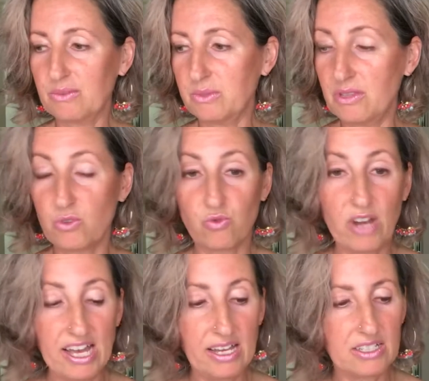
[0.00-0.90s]
with
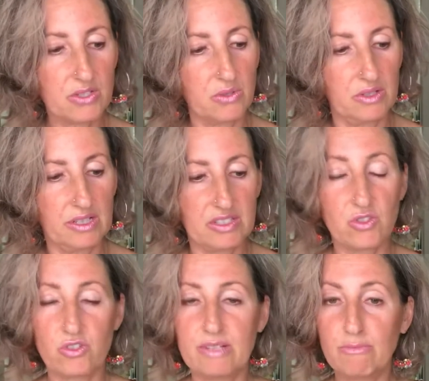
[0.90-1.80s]
drought,
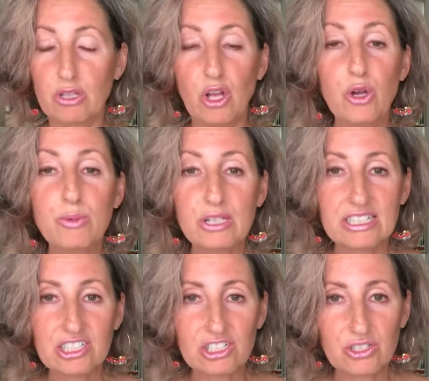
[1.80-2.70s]
extreme global
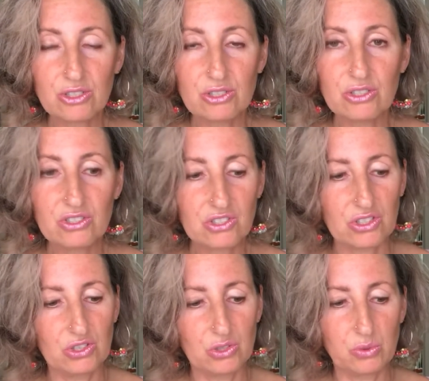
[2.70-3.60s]
issues
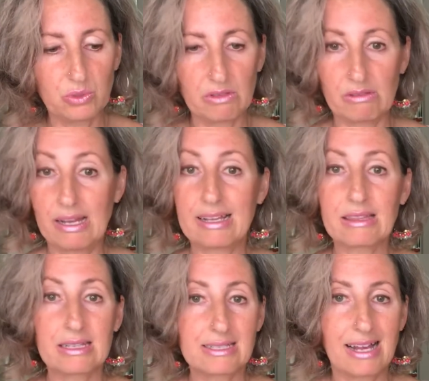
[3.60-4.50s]
to do with
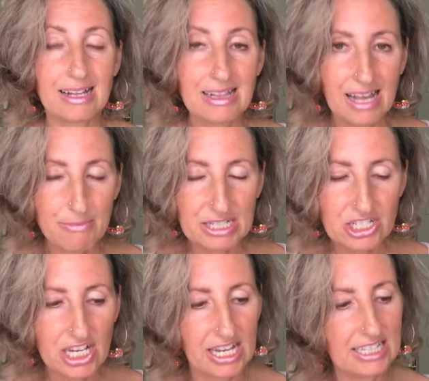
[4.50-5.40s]
things like climate
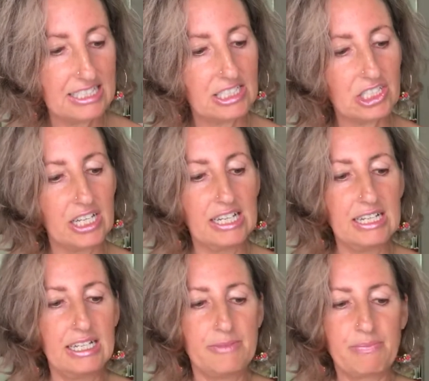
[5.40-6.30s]
change,
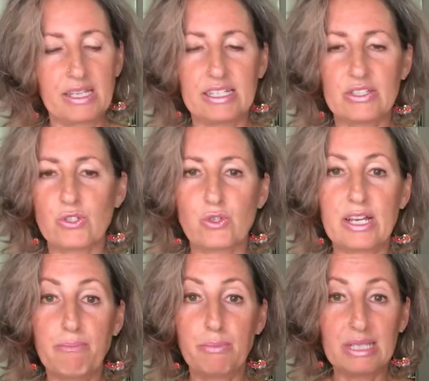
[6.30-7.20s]

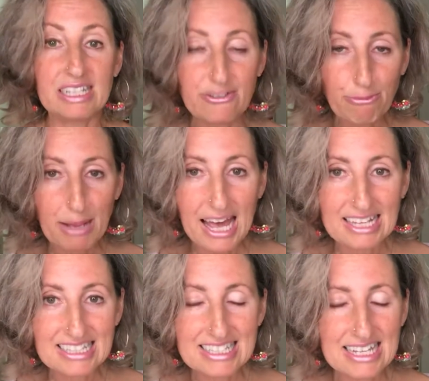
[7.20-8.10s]
extreme belief
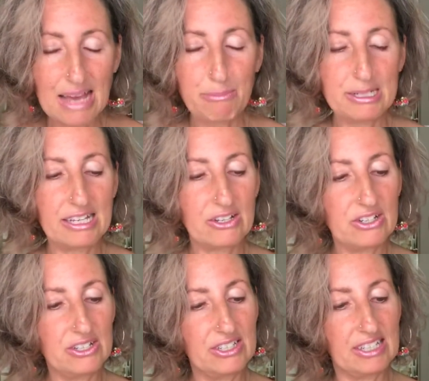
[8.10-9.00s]
patterns
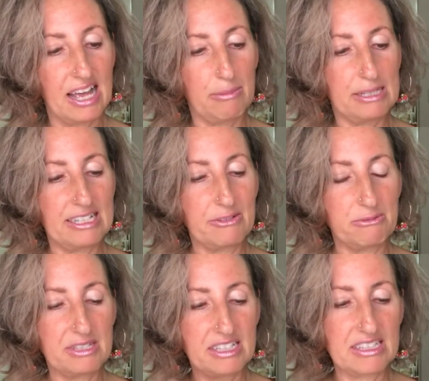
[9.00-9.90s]
happening
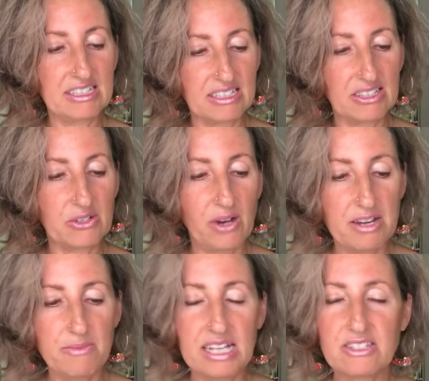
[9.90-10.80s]
within the
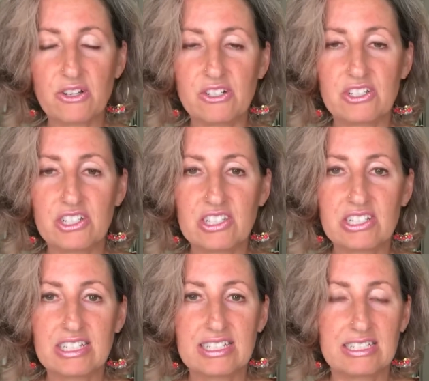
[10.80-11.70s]
greater mass
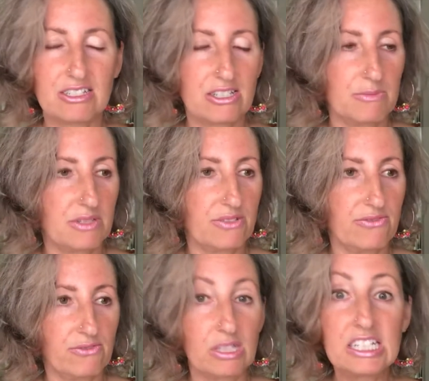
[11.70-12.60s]
consciousness in terms
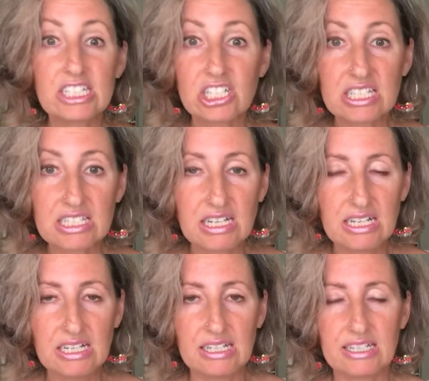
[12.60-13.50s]
of religious
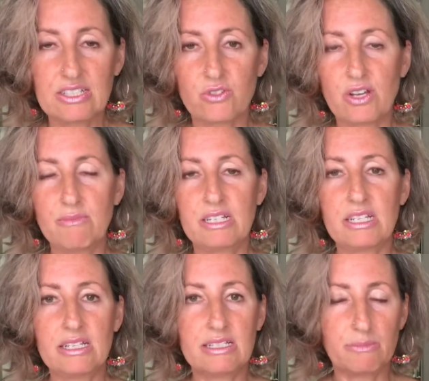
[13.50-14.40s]

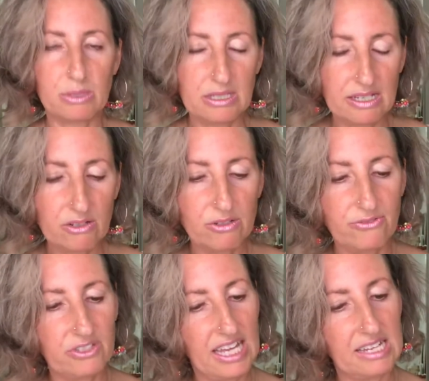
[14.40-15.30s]
extremities and political
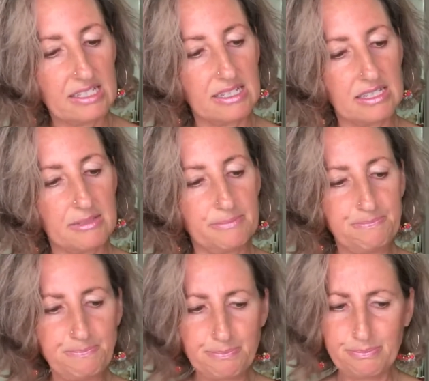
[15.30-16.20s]

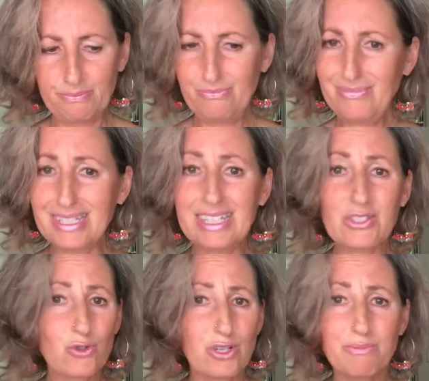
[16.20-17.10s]
fanaticism,
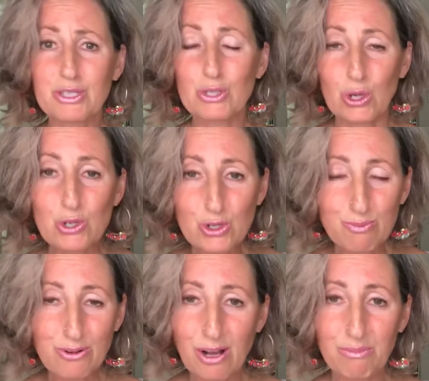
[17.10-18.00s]
extreme social
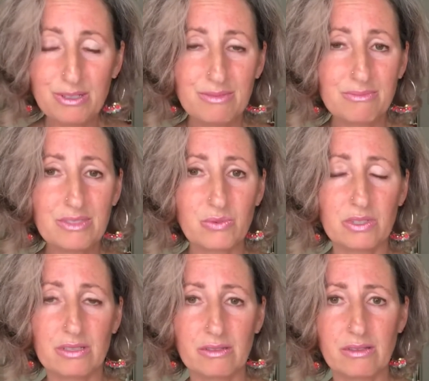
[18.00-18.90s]
problems
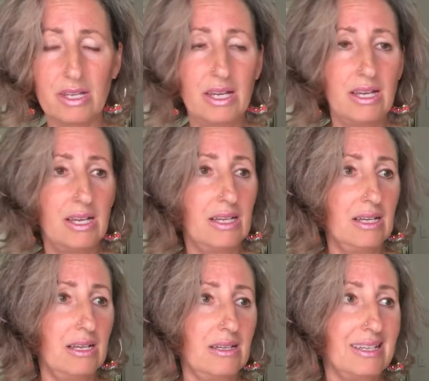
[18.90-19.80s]
with
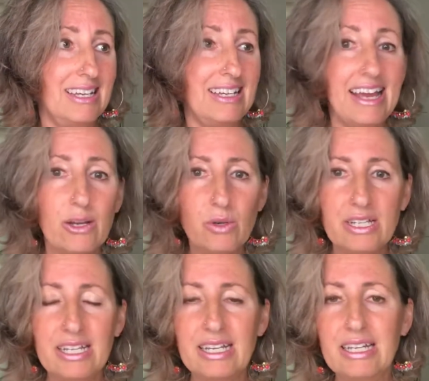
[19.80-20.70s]

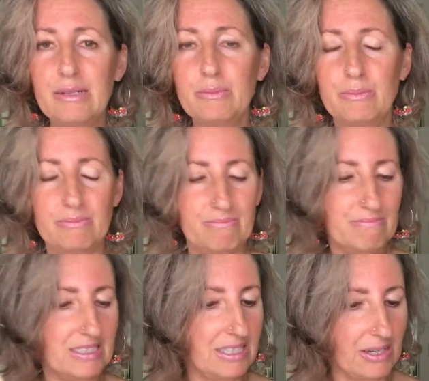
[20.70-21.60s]
inequity
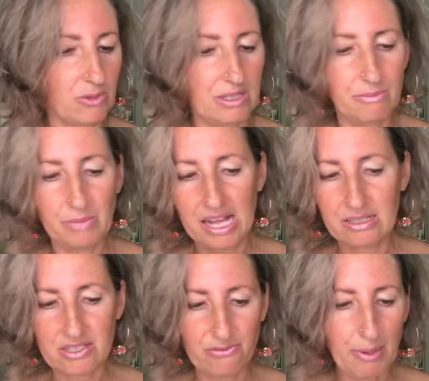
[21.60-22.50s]
and
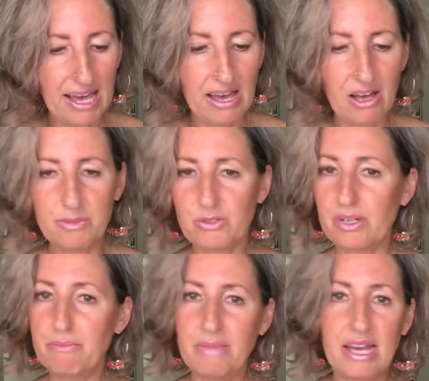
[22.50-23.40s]
balance of power
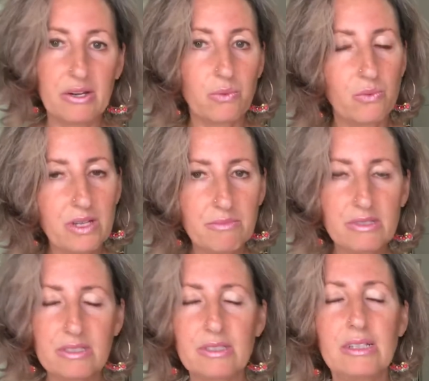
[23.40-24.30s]
between men and
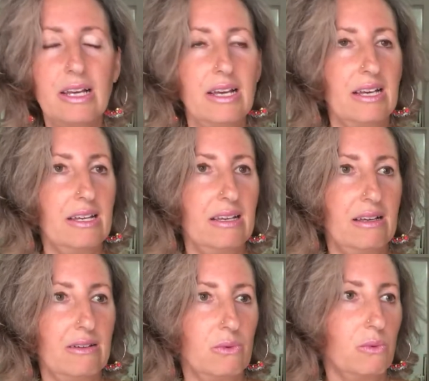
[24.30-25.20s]
women,
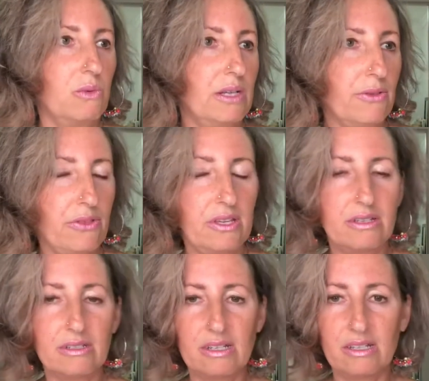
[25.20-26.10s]
wealthy
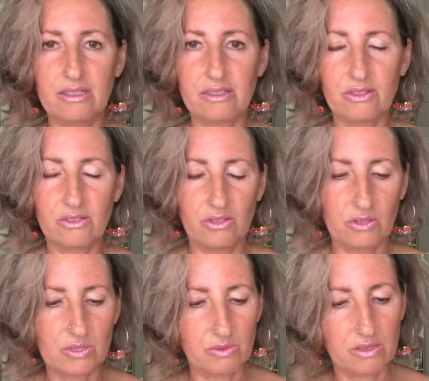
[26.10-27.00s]
and
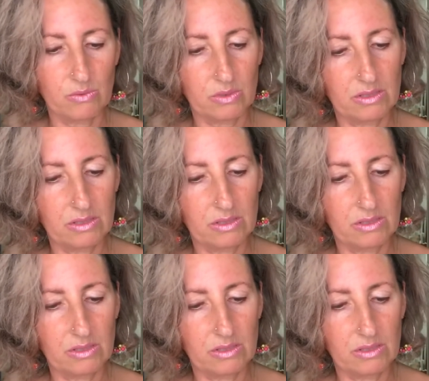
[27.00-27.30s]
those with